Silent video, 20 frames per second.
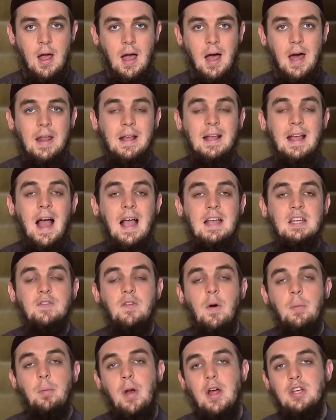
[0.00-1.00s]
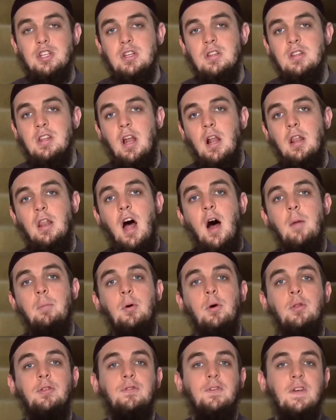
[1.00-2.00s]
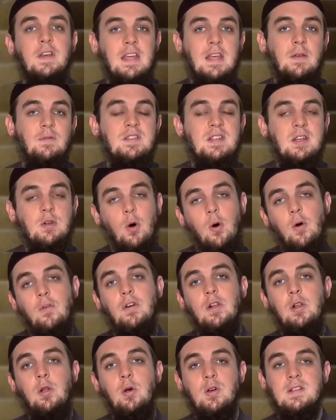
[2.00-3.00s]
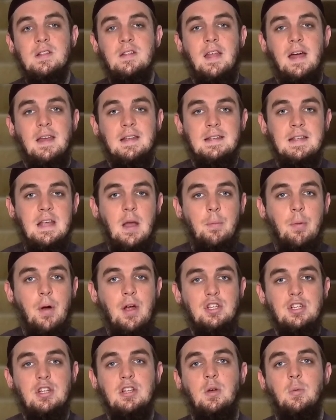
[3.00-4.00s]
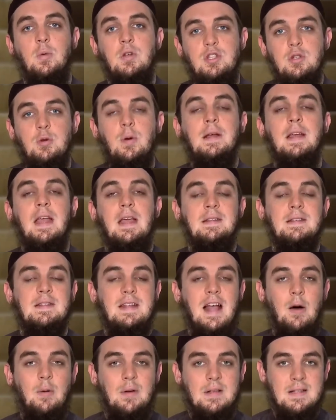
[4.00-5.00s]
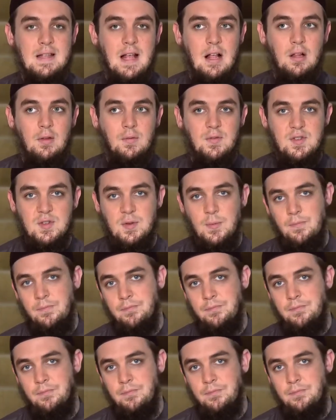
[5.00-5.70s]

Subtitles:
And a kind of oppression that Allah both forgives and overlooks, and that is the oppression that we do against ourselves.